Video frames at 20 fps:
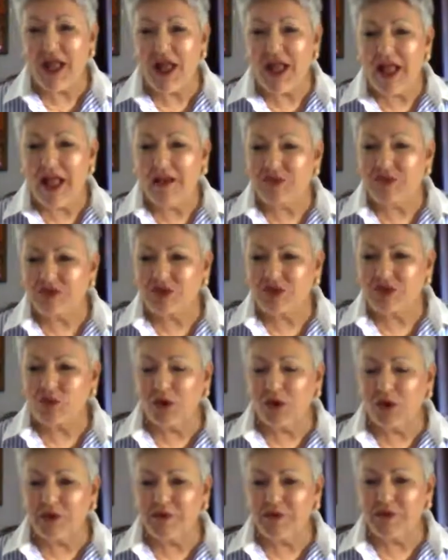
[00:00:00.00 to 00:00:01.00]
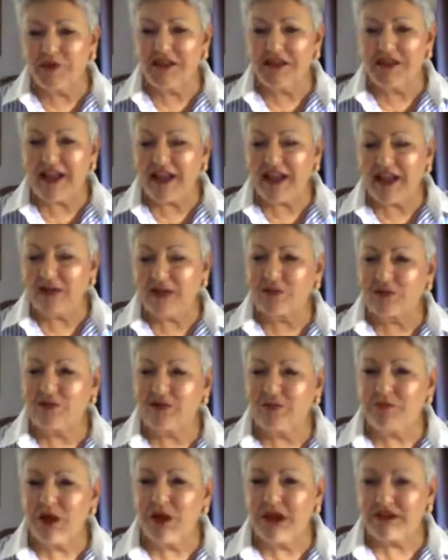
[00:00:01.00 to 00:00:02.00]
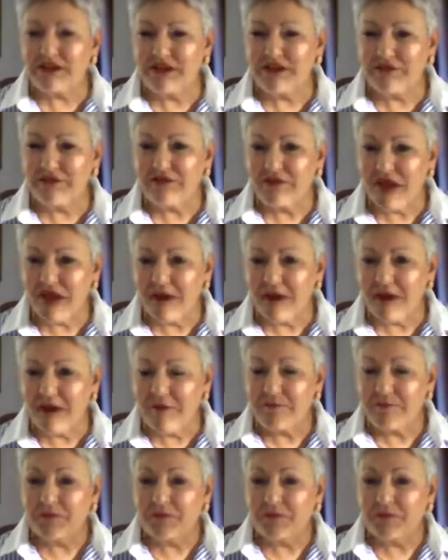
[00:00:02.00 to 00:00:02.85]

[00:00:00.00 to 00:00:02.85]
And it was the Word for the Day, and it was a positive thought.